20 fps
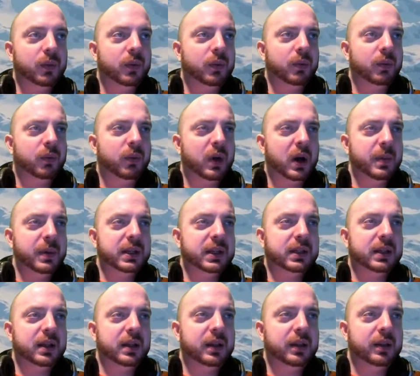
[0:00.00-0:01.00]
why am I
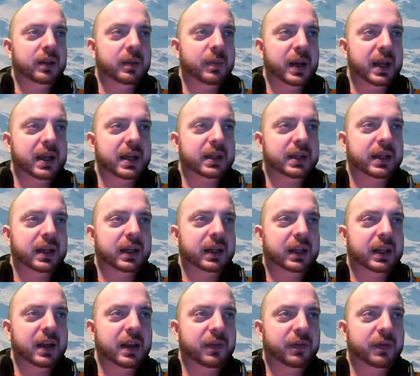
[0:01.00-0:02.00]
still the bit leader?
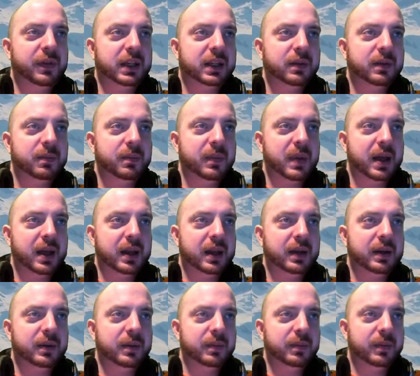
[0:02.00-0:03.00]
Give this
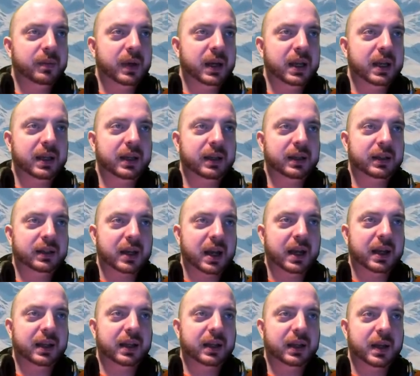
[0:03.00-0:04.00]
man money,
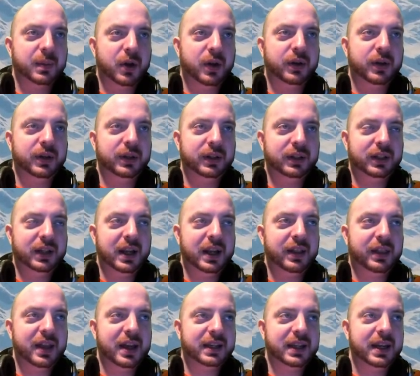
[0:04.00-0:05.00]
chat. Come on, cheer
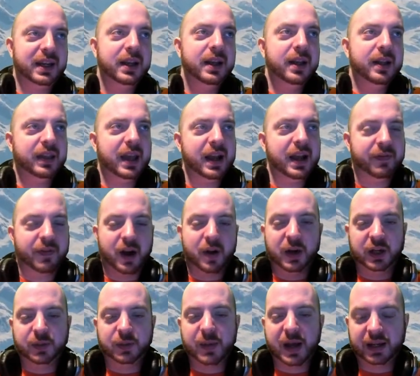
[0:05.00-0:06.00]
13. Thank you very
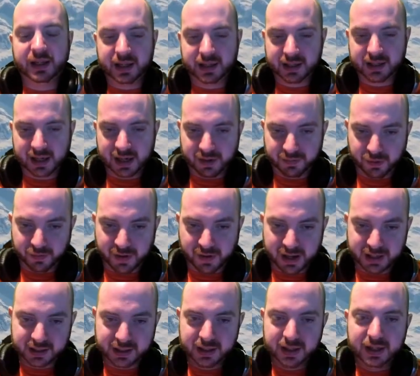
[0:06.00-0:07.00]
much, Mantis. I love your
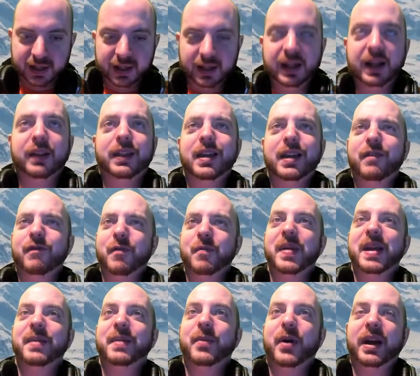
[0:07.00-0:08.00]
face. Thank you for
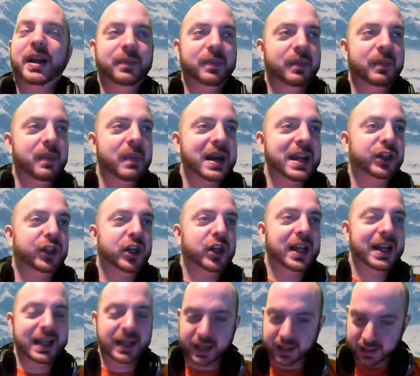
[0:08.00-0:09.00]
being my money
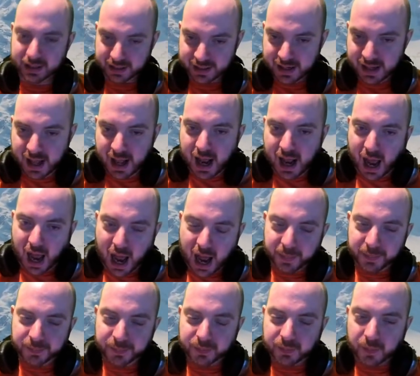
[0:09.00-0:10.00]
cheerleader.
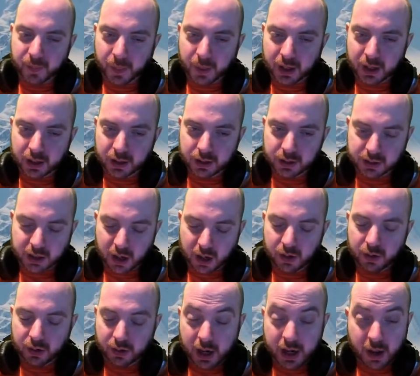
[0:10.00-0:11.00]

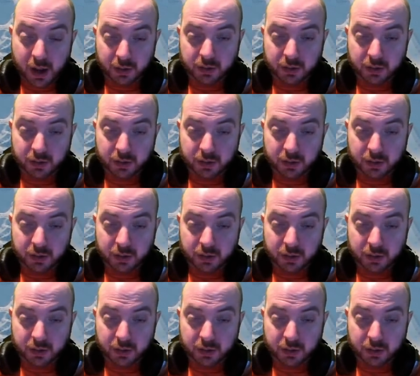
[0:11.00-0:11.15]
So I know